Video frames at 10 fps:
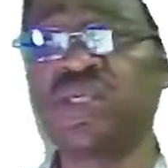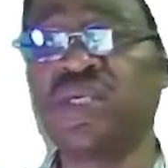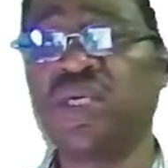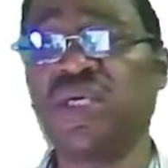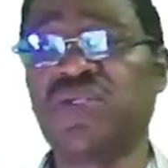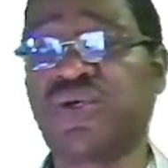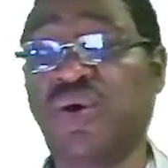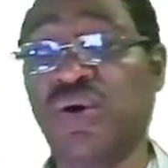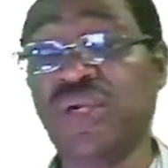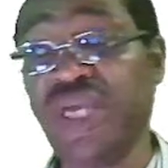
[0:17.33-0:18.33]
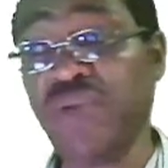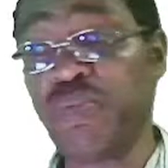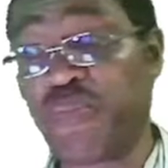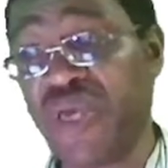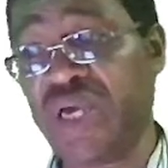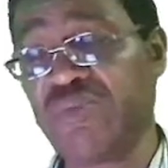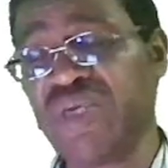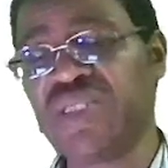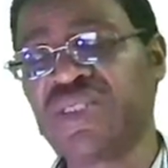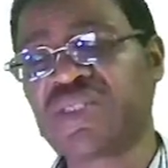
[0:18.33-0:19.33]
is called
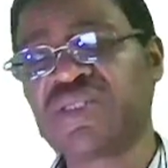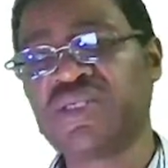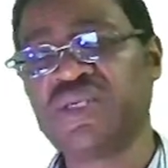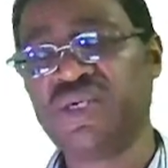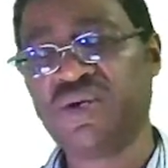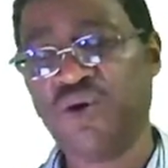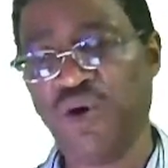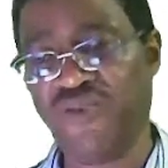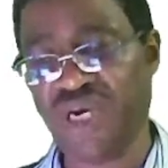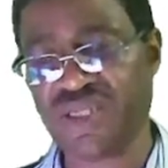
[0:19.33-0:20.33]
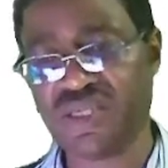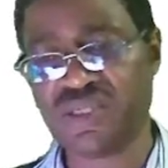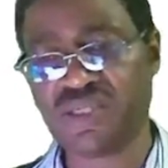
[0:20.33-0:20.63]
impairment of assets.